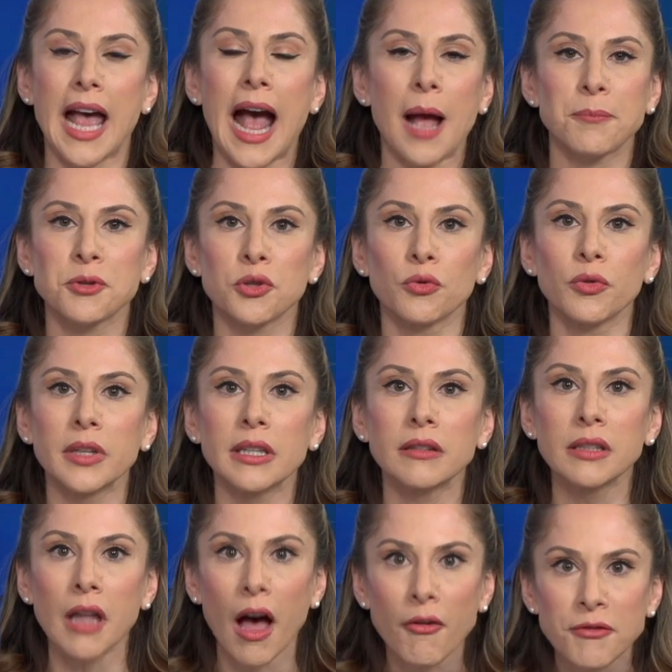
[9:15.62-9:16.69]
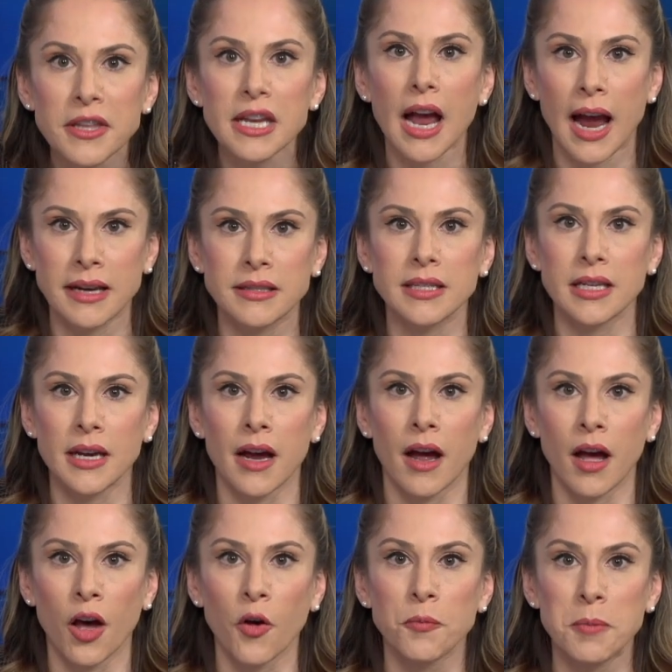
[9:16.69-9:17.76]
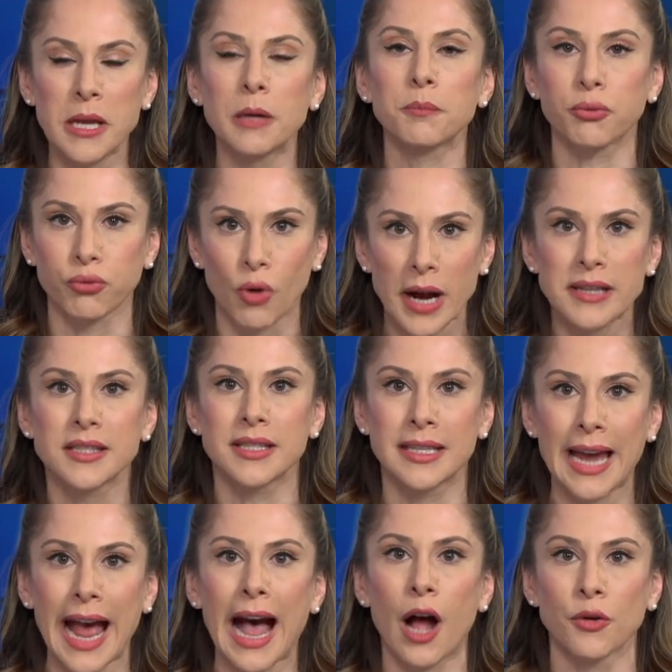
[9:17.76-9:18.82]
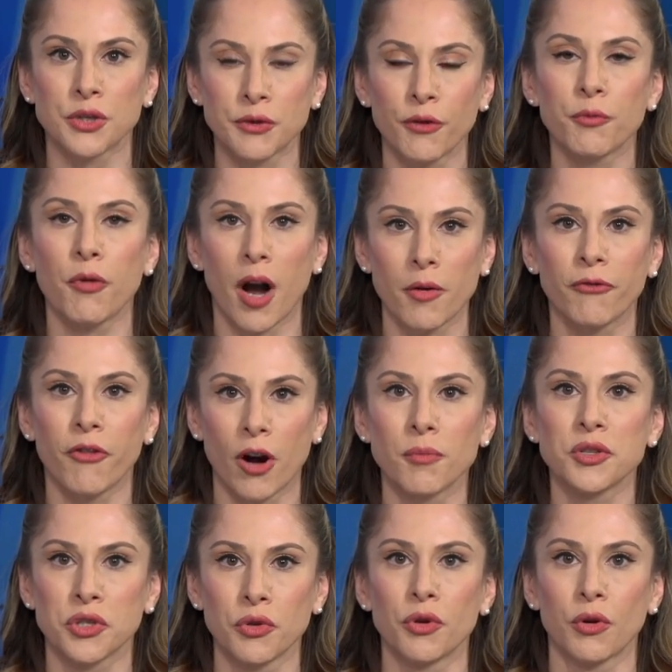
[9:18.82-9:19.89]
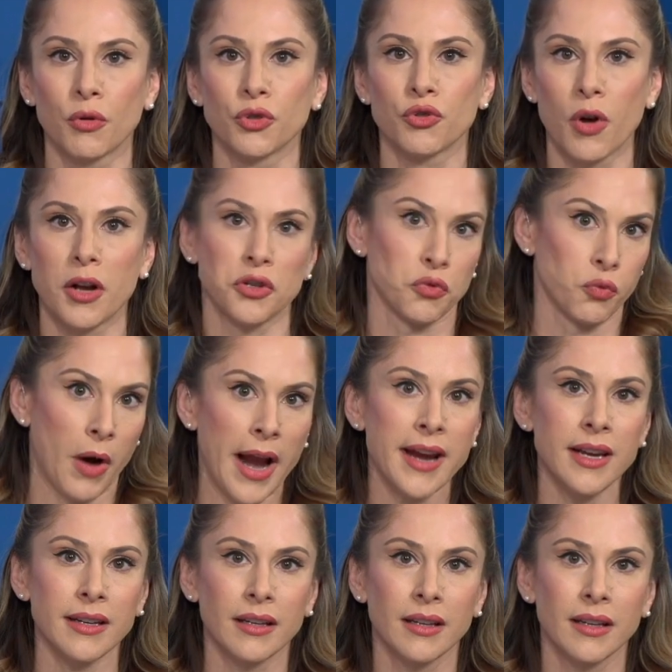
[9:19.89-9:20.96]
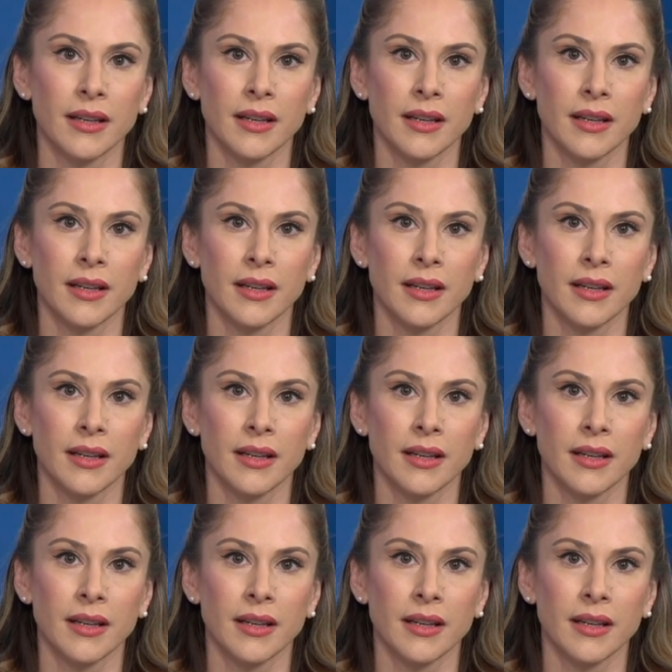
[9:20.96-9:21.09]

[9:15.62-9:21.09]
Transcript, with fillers: absolutely love the idea of being price gouged for pharmaceutical drugs, right?